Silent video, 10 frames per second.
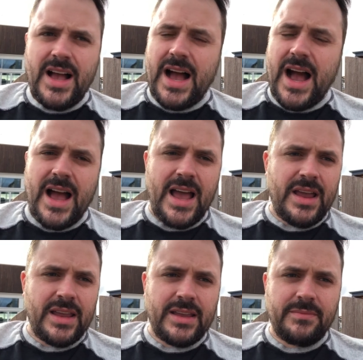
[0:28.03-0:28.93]

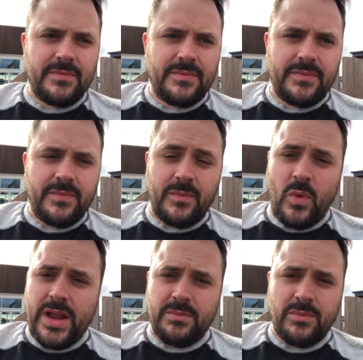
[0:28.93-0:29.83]
I
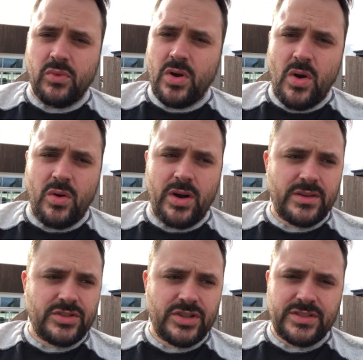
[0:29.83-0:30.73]
went broke
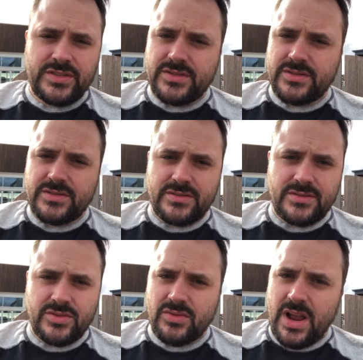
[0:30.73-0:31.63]
just
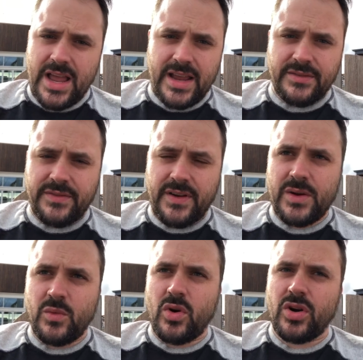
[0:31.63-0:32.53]
trying to
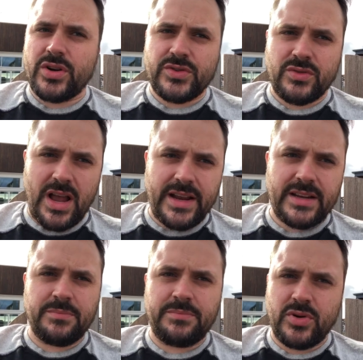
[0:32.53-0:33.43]
find work, trying
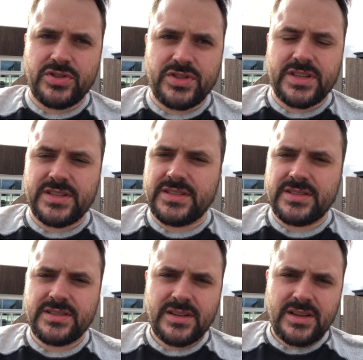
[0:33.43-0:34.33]
to push
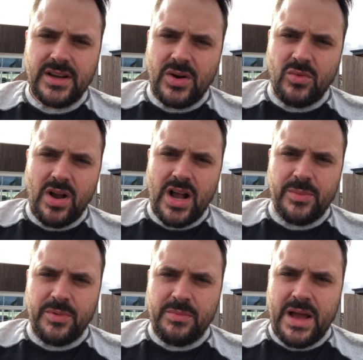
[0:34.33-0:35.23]
this rock
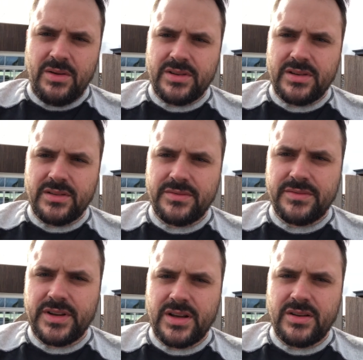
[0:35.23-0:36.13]
up the mountain of,
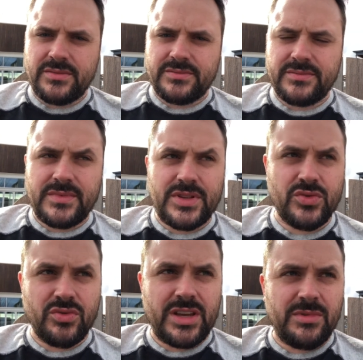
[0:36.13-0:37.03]
the
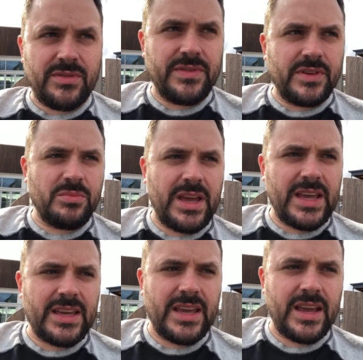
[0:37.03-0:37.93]
dream of
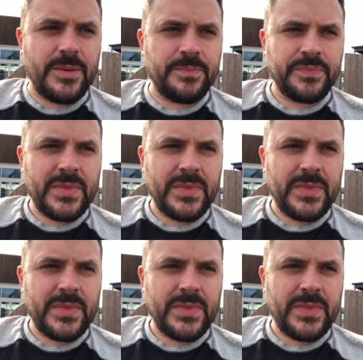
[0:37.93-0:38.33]
filmmaking.